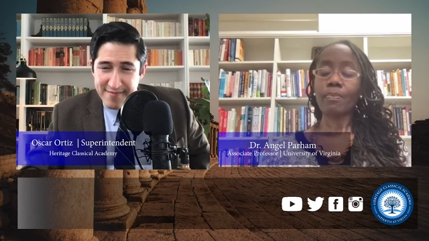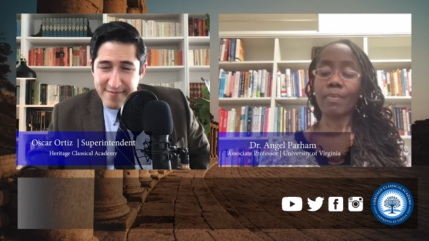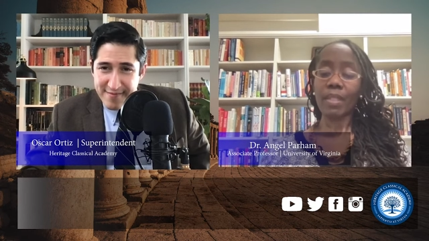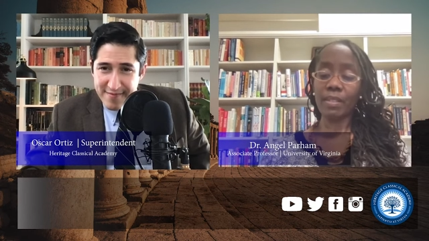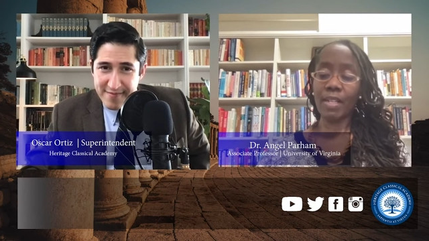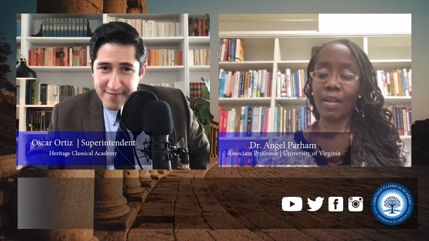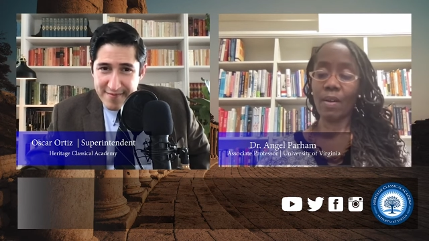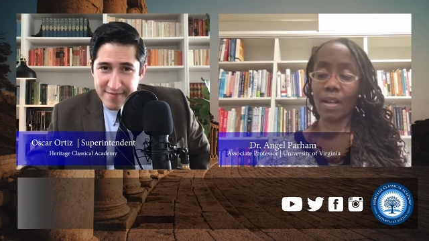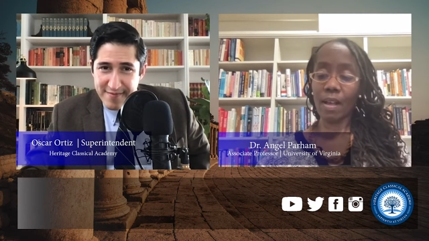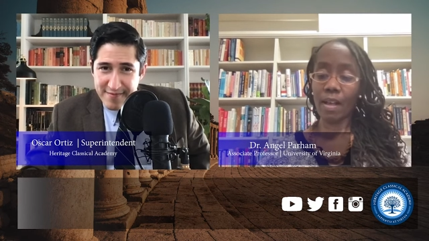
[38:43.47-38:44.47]
Speaker 1: Now,
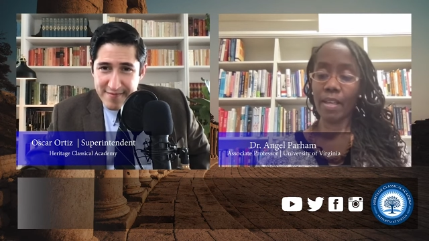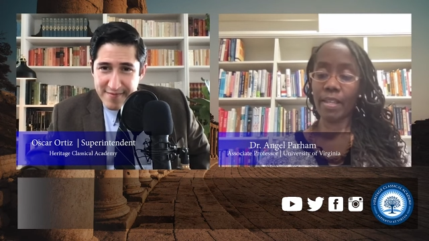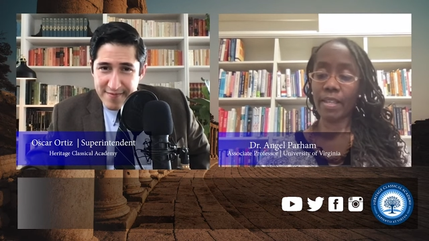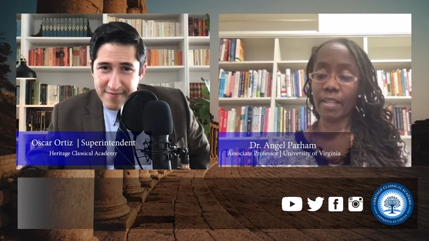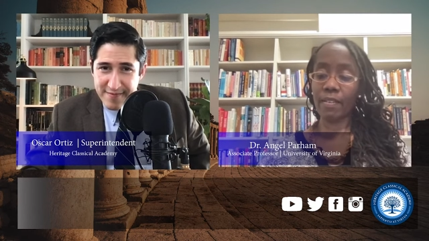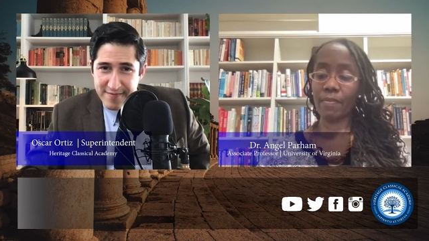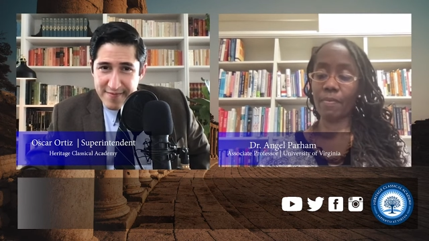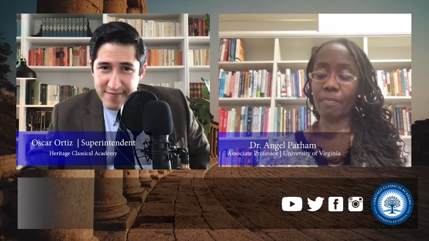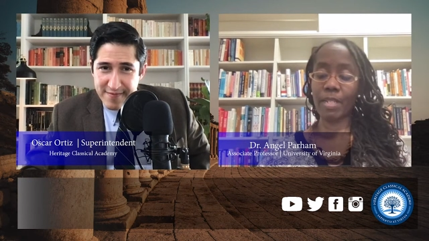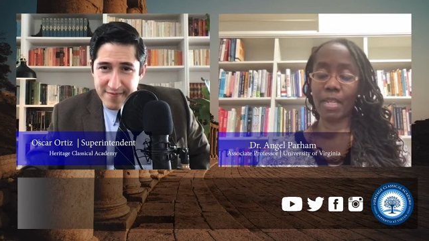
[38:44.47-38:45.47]
I have
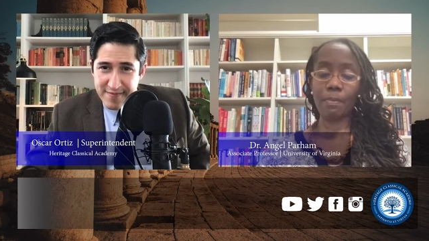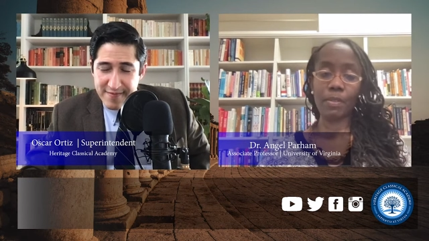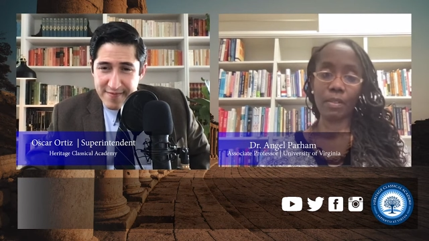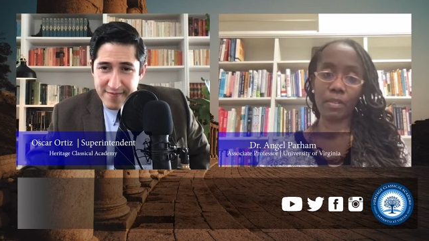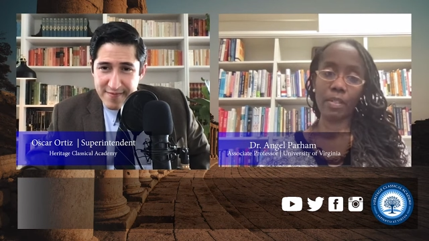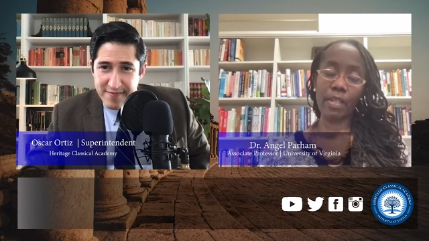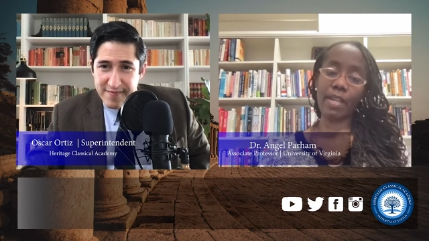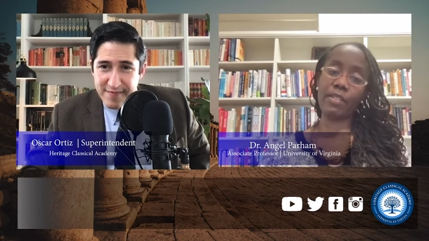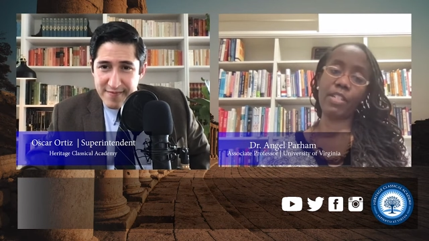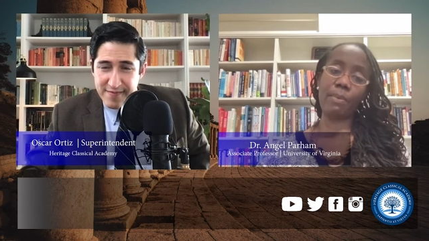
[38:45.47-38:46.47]
been able to look at
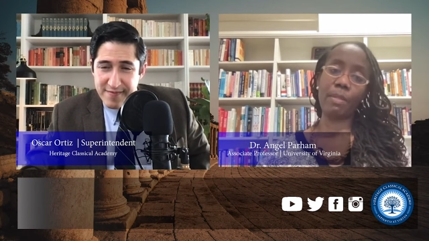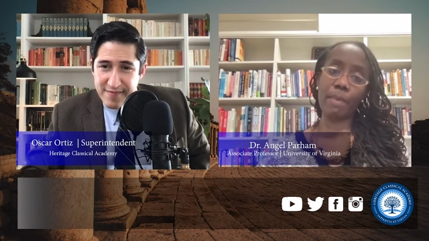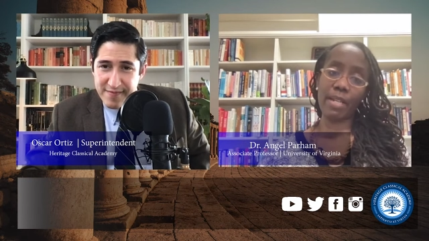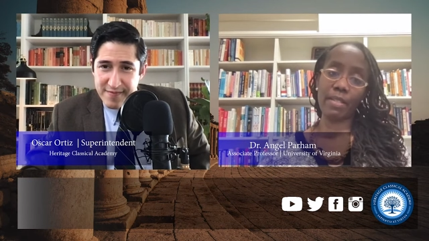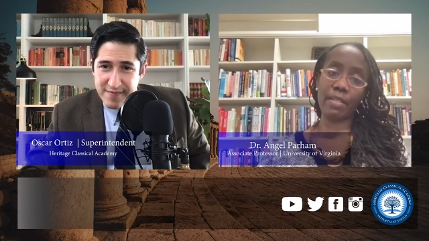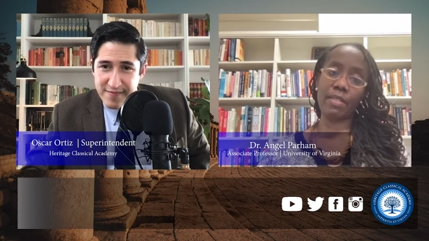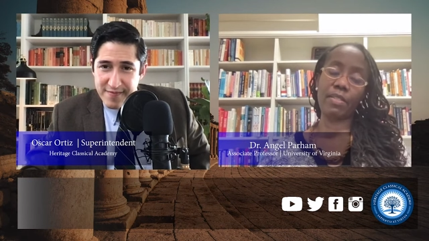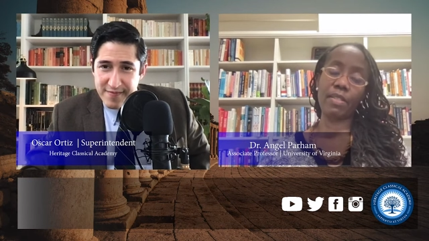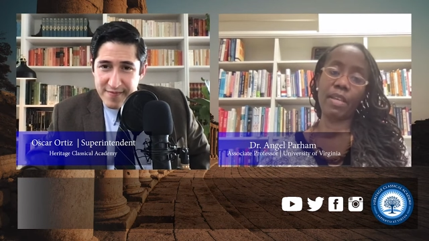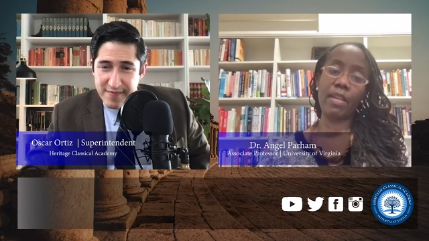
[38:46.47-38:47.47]
James Madison's
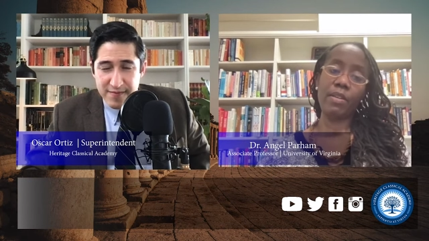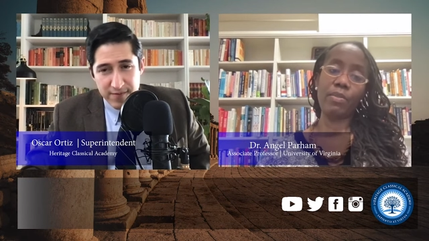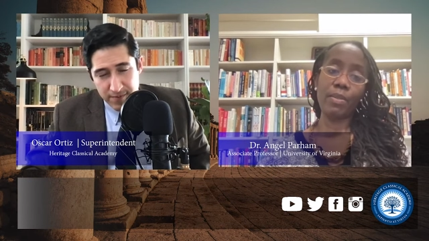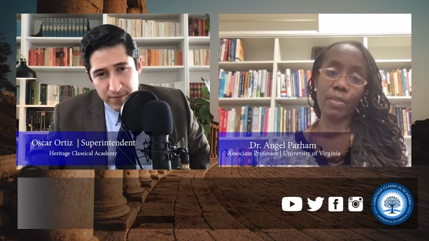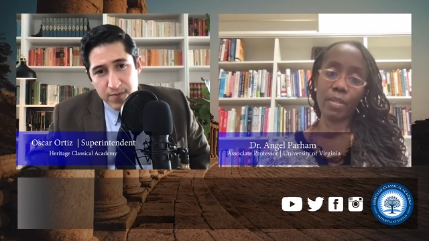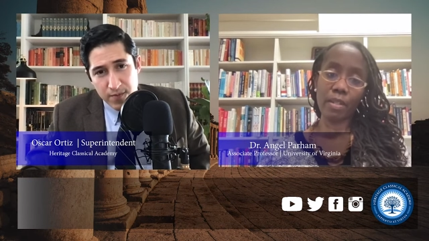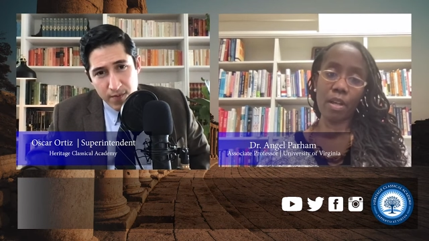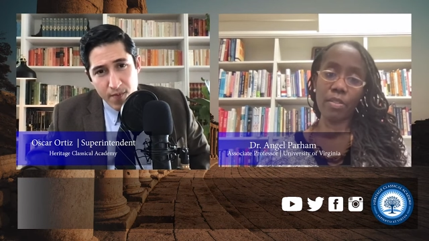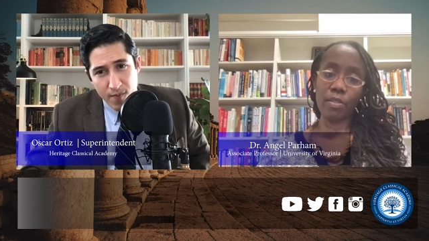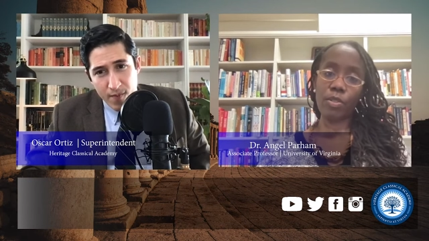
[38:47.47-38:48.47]
notes on the
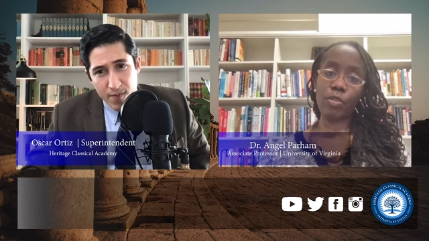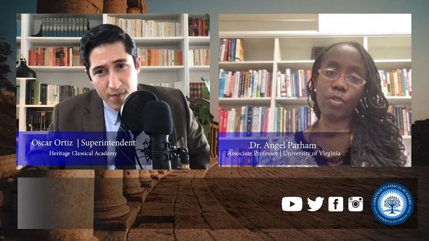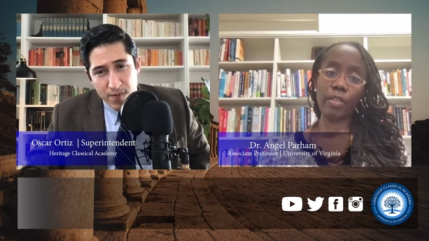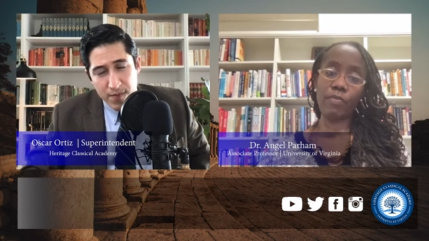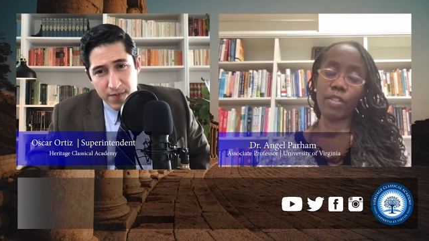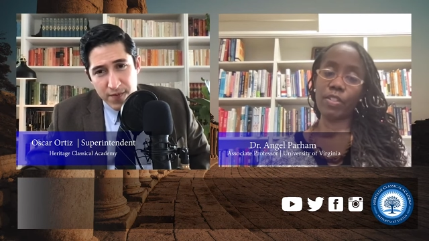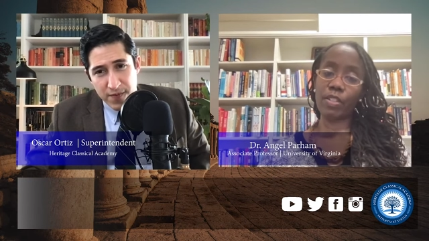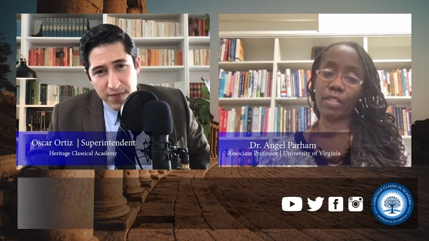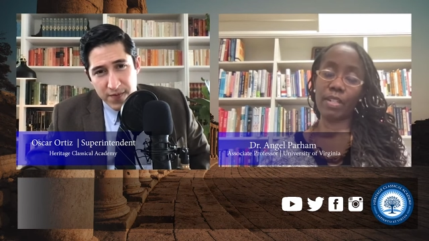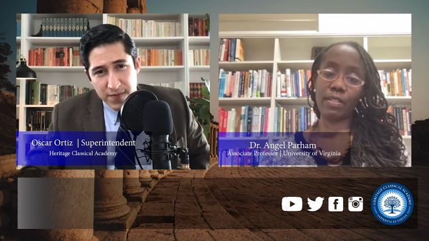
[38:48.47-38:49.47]
Constitutional Convention,
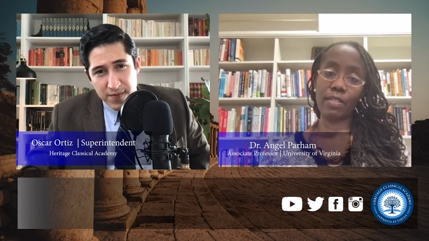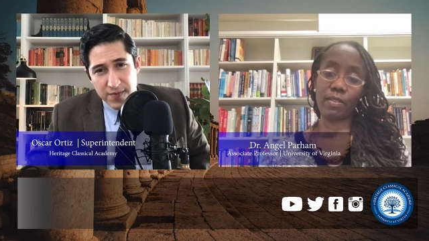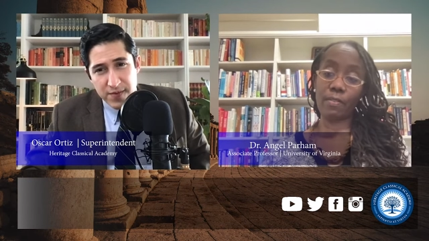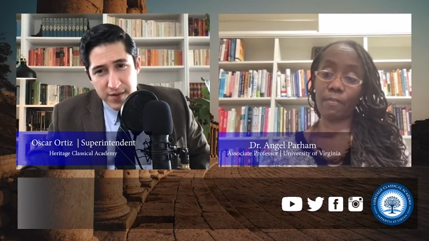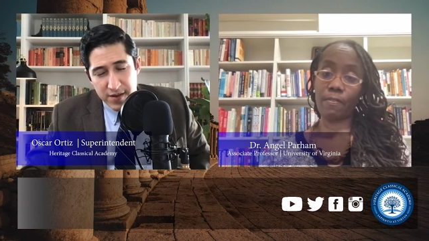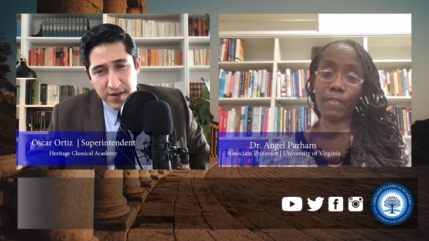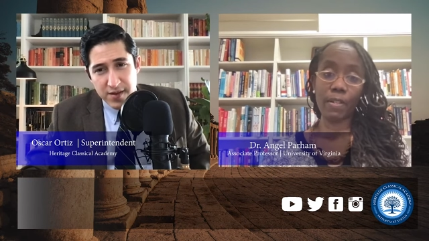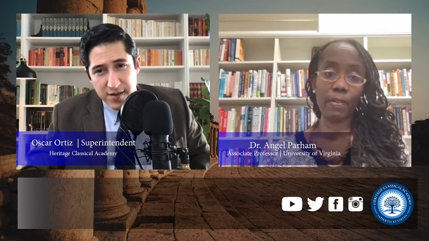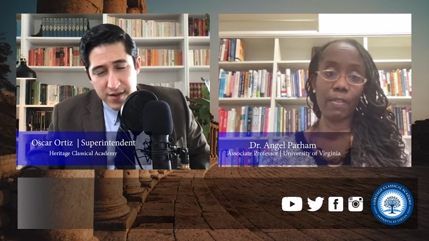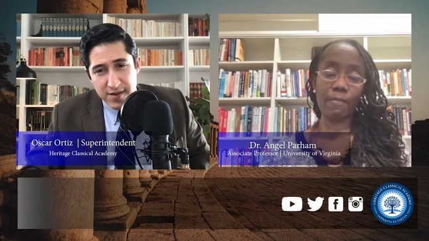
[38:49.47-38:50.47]
and it's
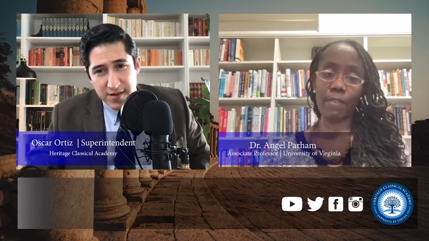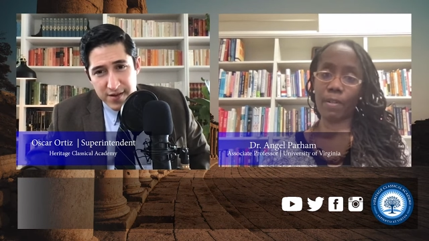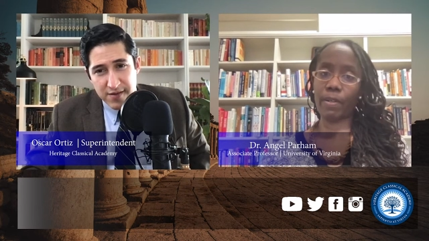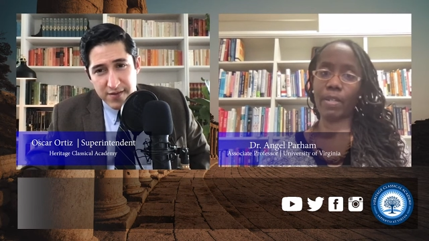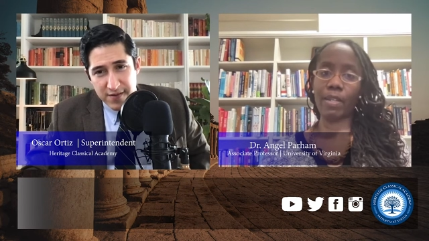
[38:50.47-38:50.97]
very, very